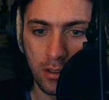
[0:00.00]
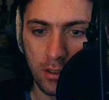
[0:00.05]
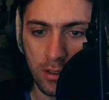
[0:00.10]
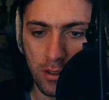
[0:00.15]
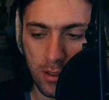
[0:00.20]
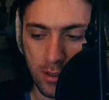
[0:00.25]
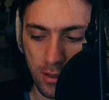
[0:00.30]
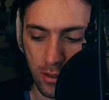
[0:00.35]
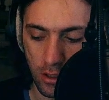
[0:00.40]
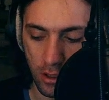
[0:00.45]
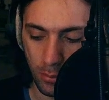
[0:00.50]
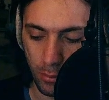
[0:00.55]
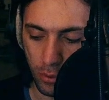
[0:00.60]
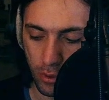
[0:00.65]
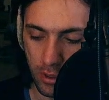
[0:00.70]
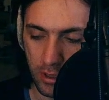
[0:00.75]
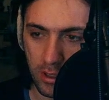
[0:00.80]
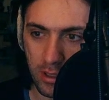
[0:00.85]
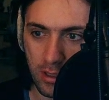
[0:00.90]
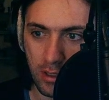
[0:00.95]
So
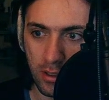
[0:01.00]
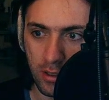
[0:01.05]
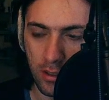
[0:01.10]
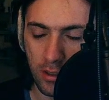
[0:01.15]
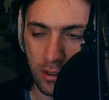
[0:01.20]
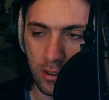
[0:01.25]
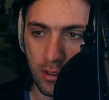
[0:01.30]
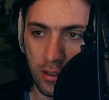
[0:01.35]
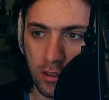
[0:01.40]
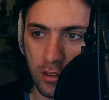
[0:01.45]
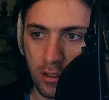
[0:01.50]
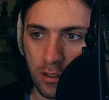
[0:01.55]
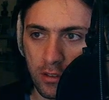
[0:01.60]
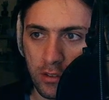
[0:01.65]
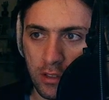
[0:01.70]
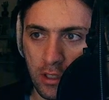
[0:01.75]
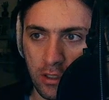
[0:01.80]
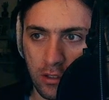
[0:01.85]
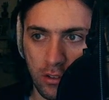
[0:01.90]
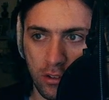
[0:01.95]
pretty
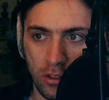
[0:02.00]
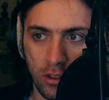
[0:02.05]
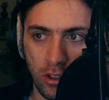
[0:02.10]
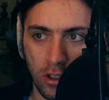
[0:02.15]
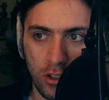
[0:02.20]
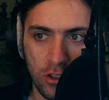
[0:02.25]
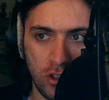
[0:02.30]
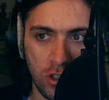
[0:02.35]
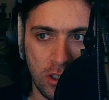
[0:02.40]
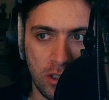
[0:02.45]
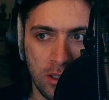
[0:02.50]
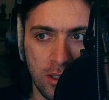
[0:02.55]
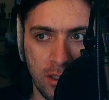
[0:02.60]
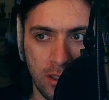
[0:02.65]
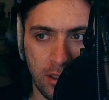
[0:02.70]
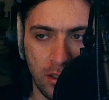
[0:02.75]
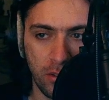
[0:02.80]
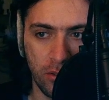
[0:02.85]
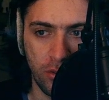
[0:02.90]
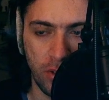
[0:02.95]
technologically
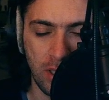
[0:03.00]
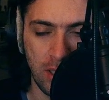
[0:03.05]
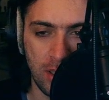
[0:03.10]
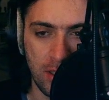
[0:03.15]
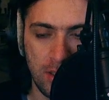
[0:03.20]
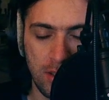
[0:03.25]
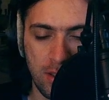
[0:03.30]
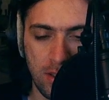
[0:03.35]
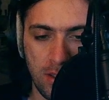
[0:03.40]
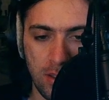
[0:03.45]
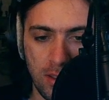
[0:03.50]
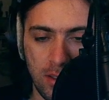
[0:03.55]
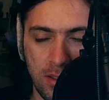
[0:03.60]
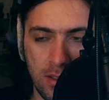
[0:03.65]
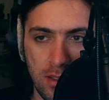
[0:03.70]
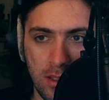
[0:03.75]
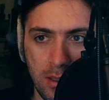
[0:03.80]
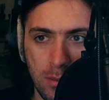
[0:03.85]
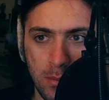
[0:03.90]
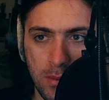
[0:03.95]
advanced, it
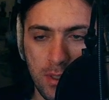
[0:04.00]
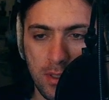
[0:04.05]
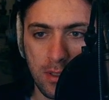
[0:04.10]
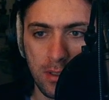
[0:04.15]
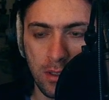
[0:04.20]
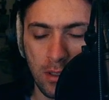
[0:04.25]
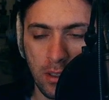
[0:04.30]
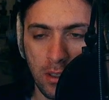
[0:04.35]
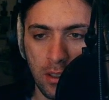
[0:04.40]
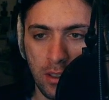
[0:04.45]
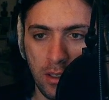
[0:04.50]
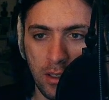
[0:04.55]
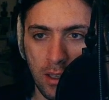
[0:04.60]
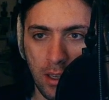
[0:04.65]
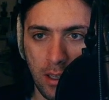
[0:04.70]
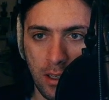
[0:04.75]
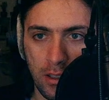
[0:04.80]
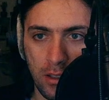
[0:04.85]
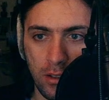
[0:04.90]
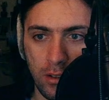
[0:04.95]
seems,
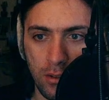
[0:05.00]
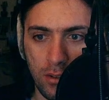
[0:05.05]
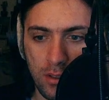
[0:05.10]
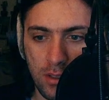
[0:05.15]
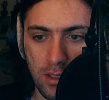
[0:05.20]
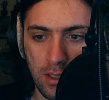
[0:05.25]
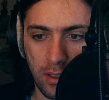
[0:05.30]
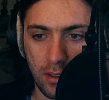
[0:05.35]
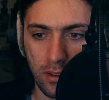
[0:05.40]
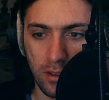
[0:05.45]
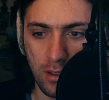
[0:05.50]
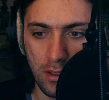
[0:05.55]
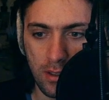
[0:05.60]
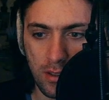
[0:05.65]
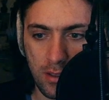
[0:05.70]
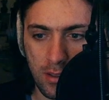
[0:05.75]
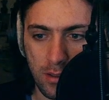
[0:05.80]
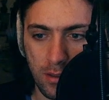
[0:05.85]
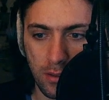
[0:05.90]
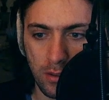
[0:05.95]
and it looks like
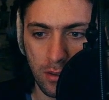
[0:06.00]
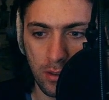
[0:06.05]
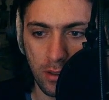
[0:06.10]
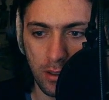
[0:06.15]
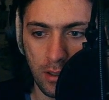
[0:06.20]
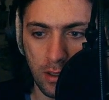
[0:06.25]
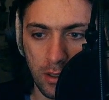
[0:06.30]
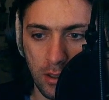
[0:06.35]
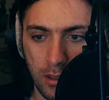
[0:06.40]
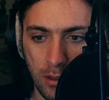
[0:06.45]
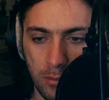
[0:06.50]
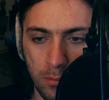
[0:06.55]
this. It